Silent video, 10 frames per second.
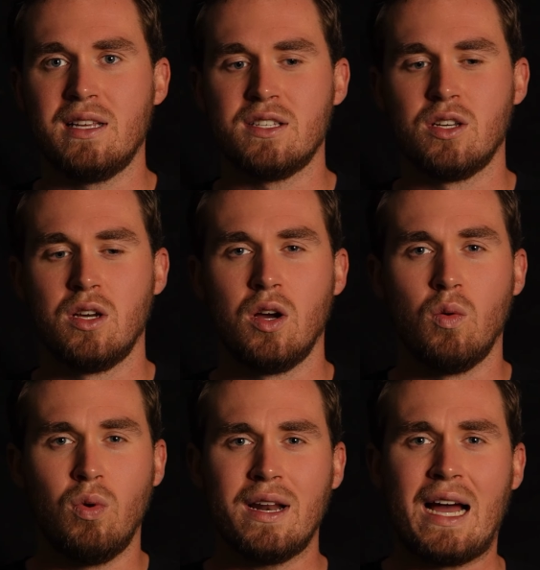is,
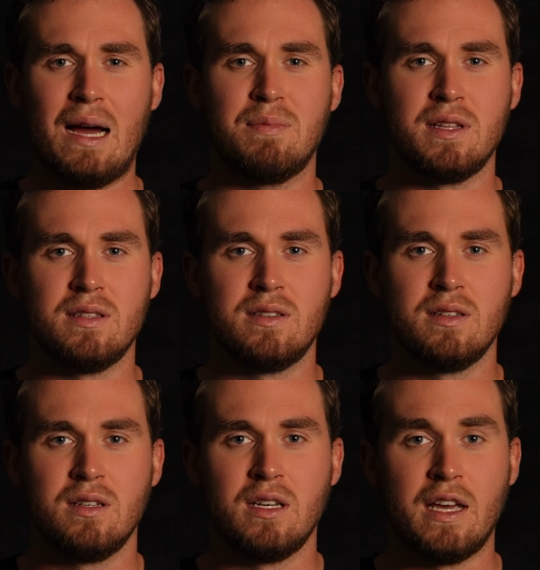what happens
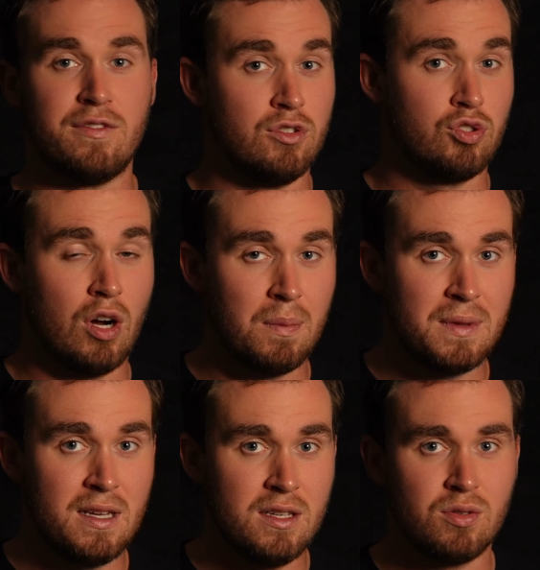if you drop
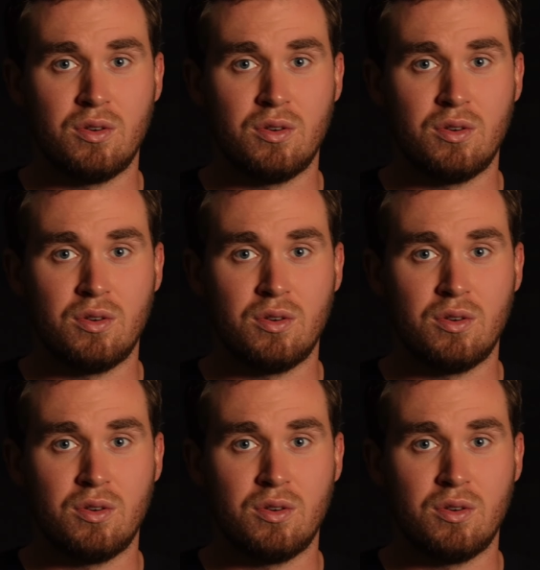these,